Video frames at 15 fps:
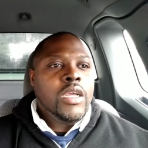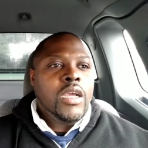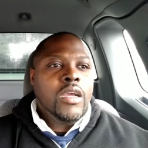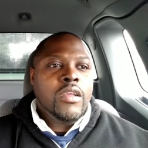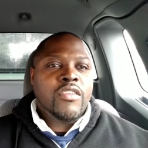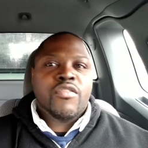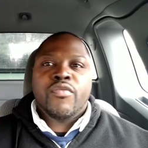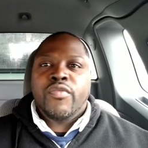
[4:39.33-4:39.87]

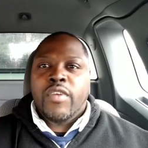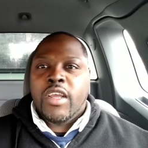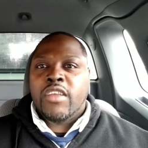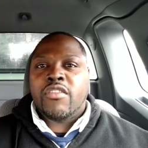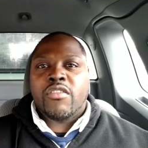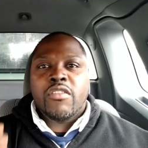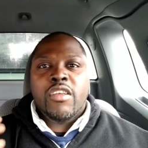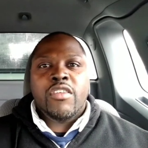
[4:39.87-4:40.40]

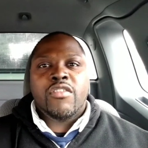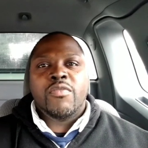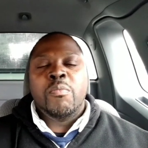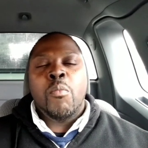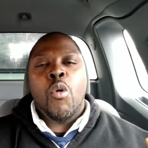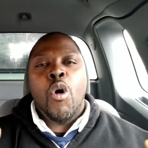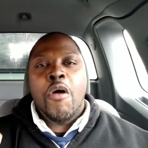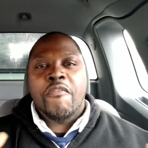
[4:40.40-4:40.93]
It's
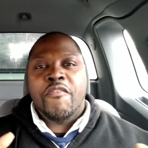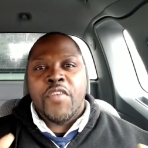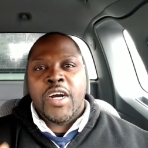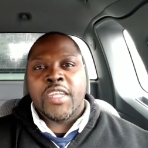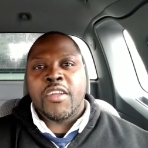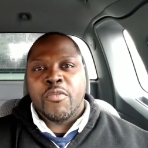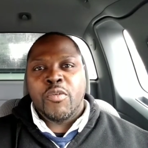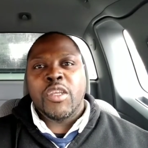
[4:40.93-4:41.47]
more
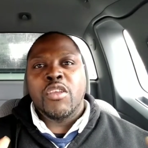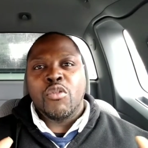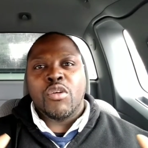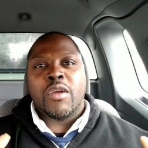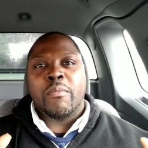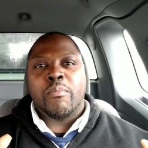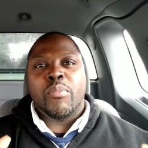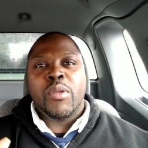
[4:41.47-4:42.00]
fun when you
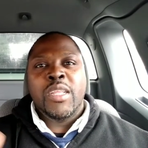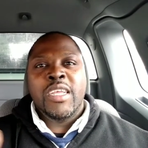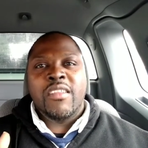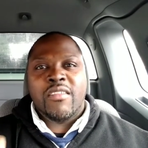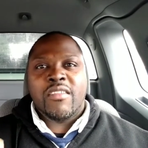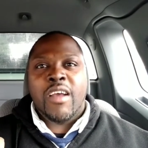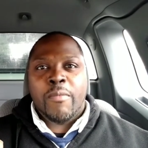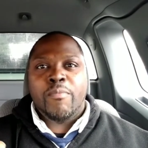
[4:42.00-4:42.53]

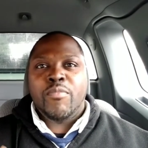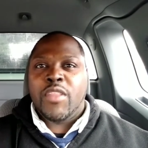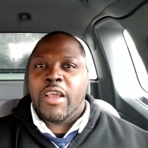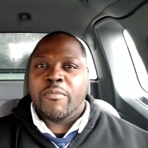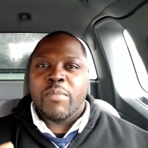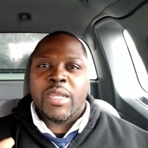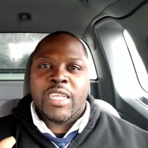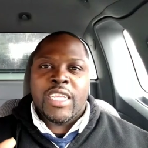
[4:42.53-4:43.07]
complete something
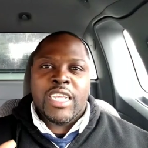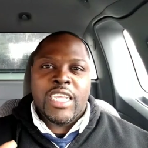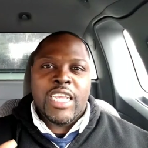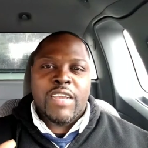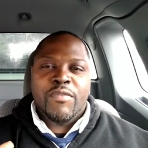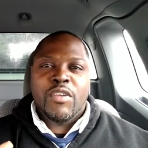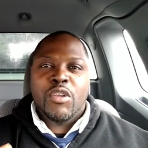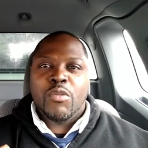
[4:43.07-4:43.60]
that's been
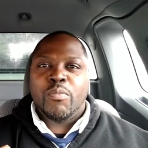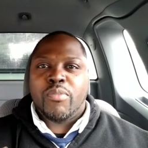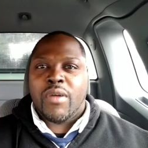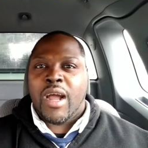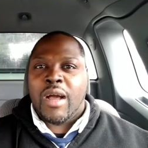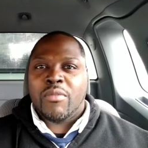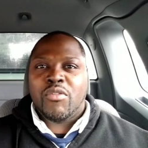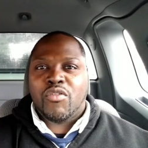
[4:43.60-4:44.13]
giving you
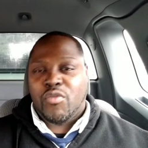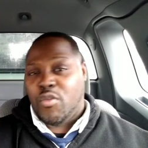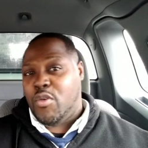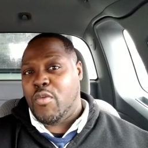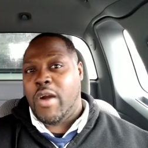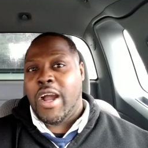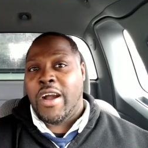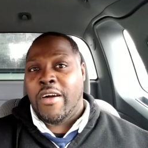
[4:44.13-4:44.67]
problems for
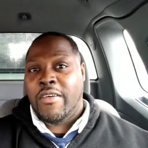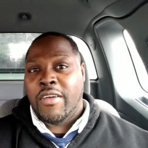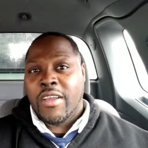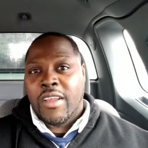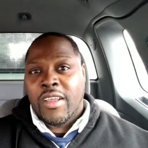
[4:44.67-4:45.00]
a while.